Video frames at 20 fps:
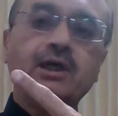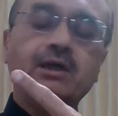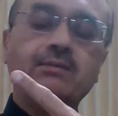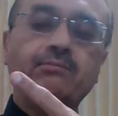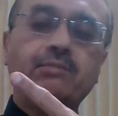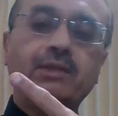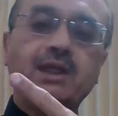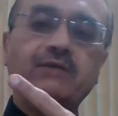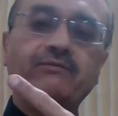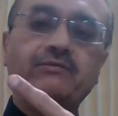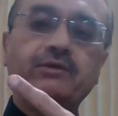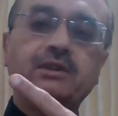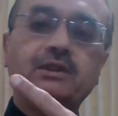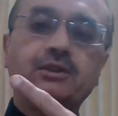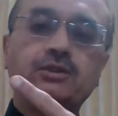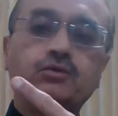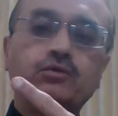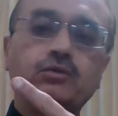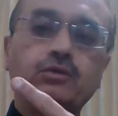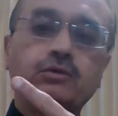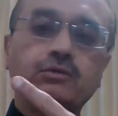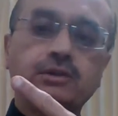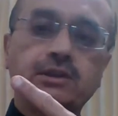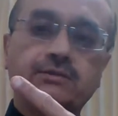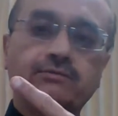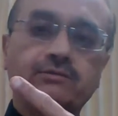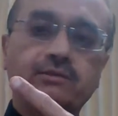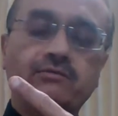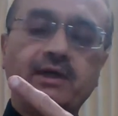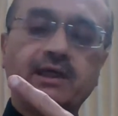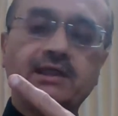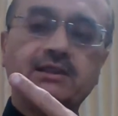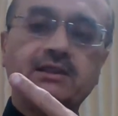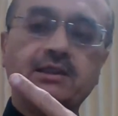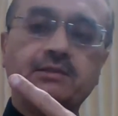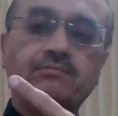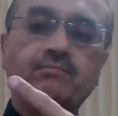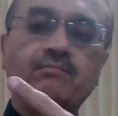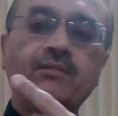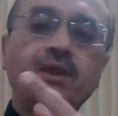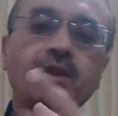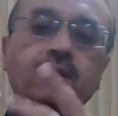comply with the two doses of the vaccine.